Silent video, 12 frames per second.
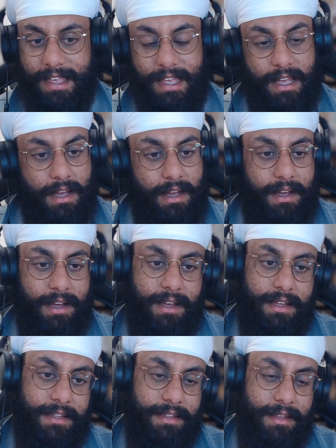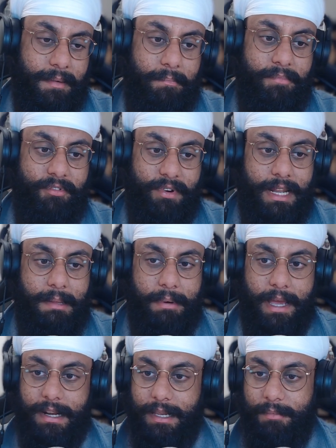uh, really
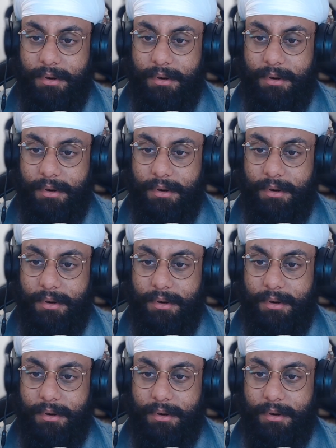badly,